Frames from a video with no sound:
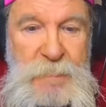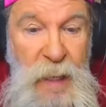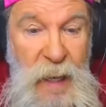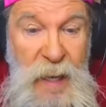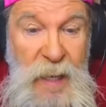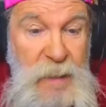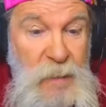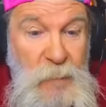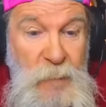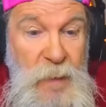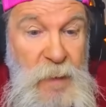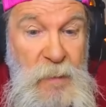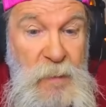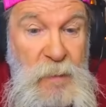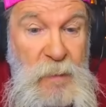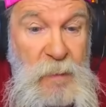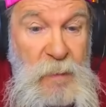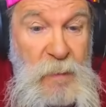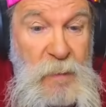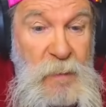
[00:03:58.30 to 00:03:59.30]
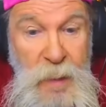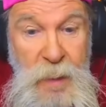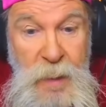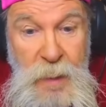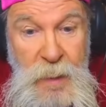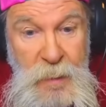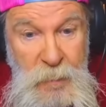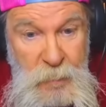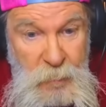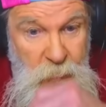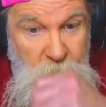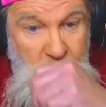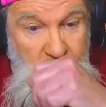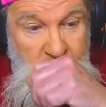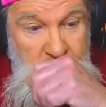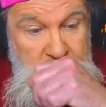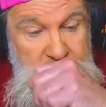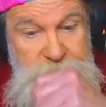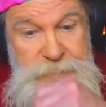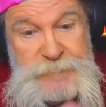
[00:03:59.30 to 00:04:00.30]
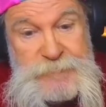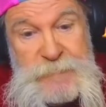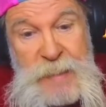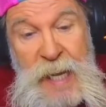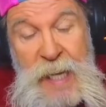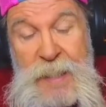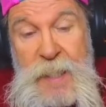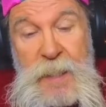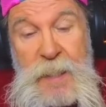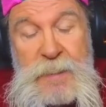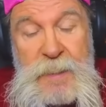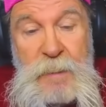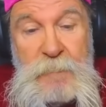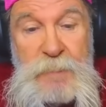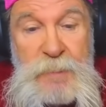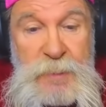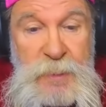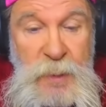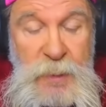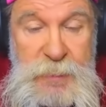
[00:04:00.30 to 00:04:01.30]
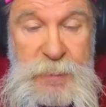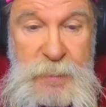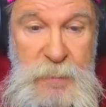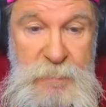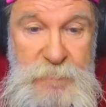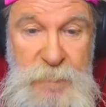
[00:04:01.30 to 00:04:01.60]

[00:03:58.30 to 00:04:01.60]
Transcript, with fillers: I don't know. I guess he was just